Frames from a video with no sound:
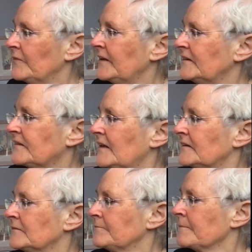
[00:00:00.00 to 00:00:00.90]
he said.
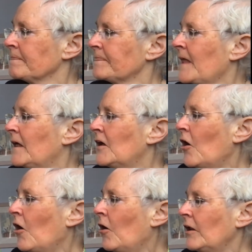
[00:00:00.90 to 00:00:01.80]

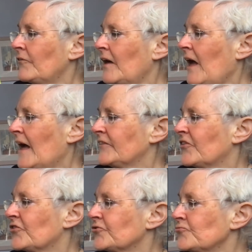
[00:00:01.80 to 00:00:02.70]
Oliver had
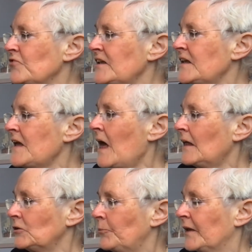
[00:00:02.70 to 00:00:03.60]
3
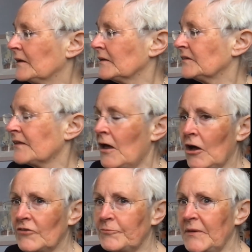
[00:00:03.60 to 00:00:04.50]
helpings
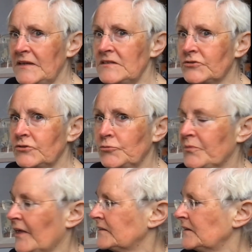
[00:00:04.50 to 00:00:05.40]
of pea soup
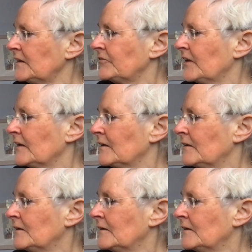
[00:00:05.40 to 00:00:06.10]
that evening.